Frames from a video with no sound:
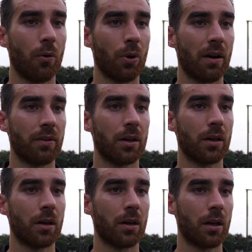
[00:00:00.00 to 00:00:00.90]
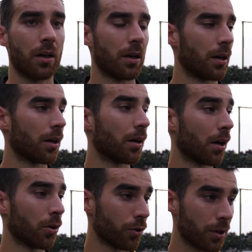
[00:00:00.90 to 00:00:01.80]
we have a
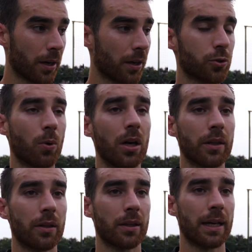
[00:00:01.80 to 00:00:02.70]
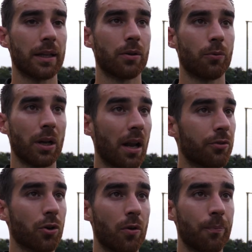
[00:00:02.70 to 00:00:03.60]
good squad that we
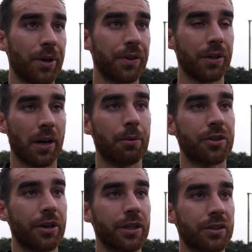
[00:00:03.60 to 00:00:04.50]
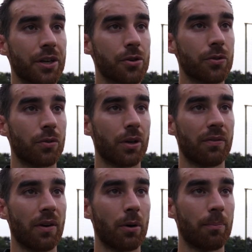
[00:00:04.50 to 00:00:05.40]
have to compete in every training session to
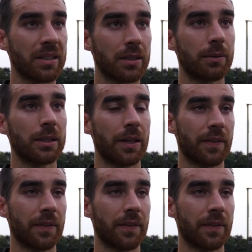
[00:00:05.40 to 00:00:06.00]
give our best level,